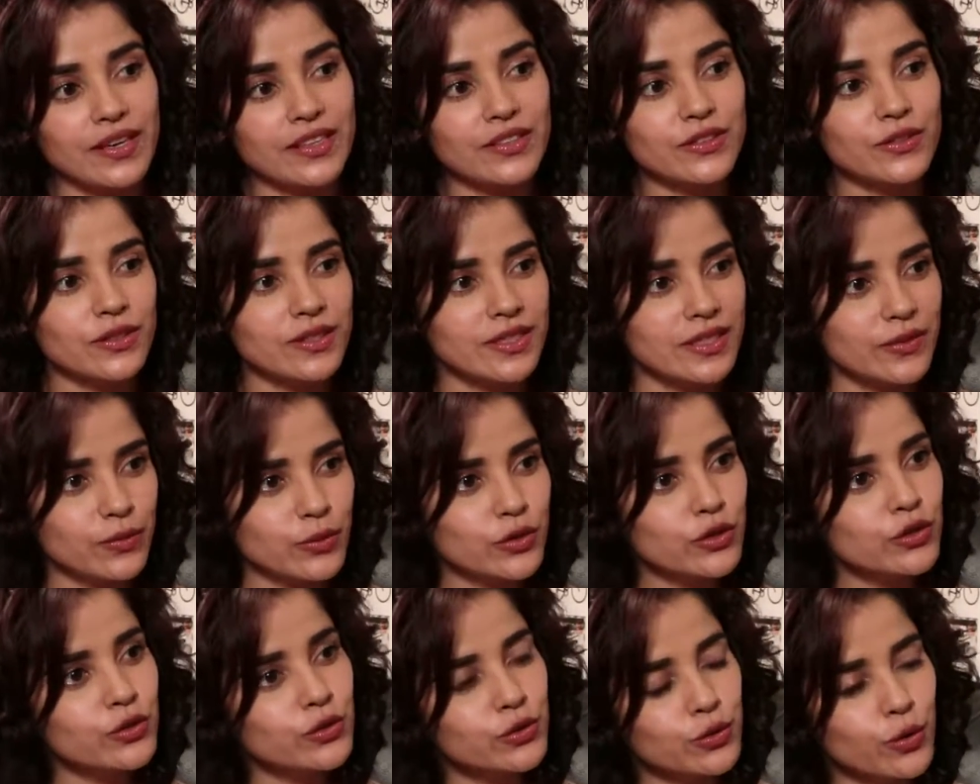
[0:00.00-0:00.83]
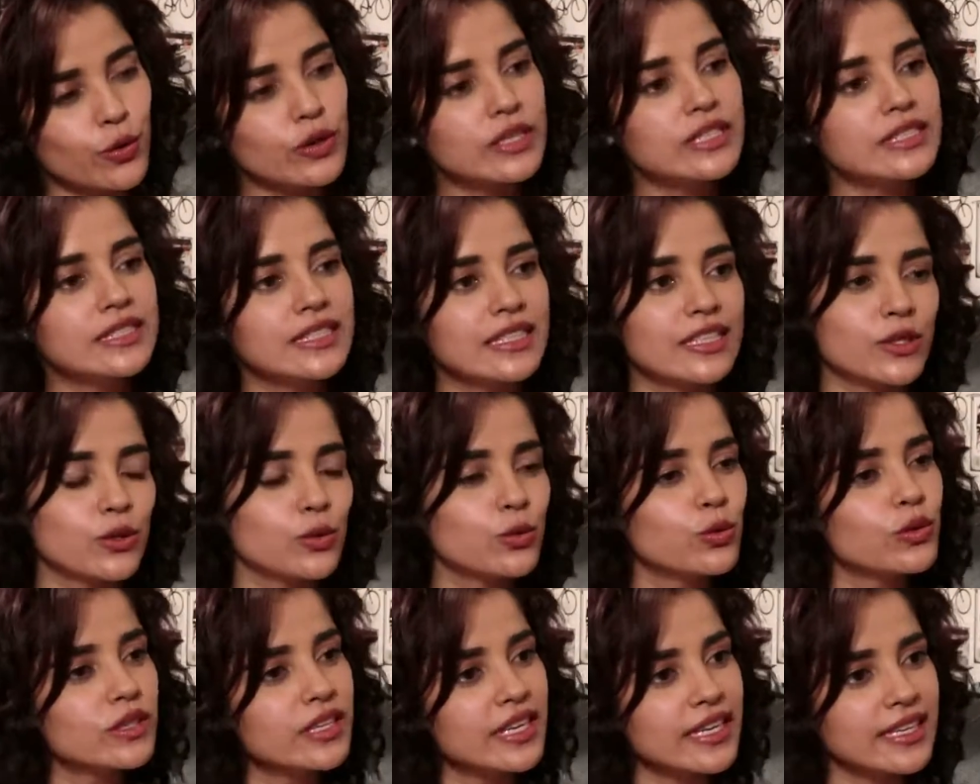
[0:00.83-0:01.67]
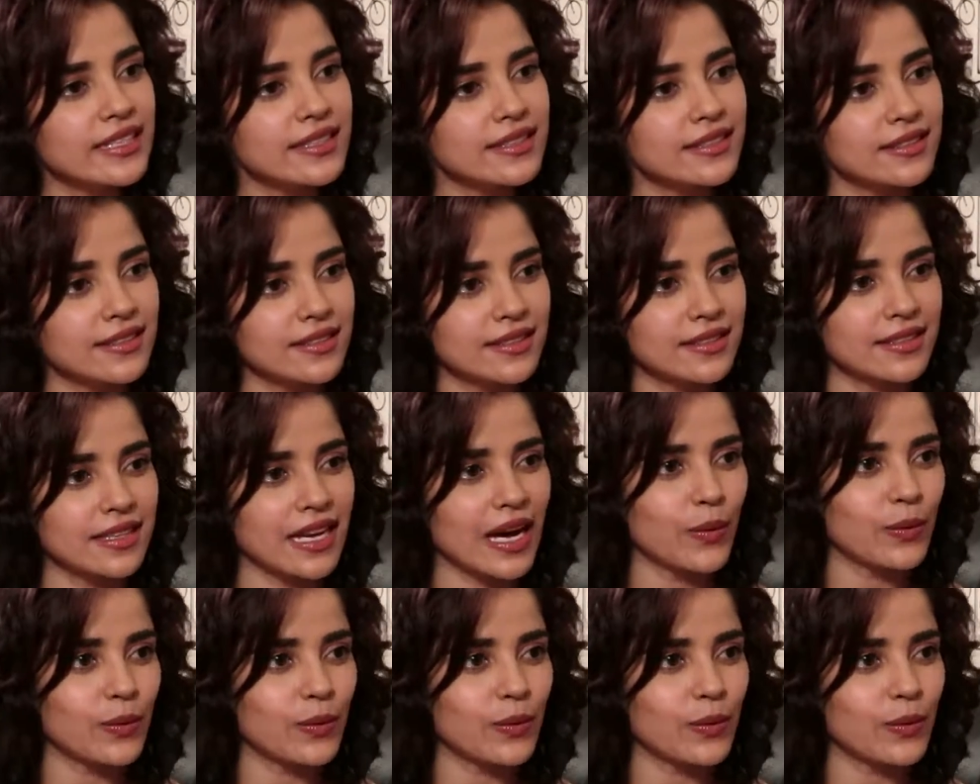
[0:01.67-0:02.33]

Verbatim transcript: So it was so easy. In two days, you I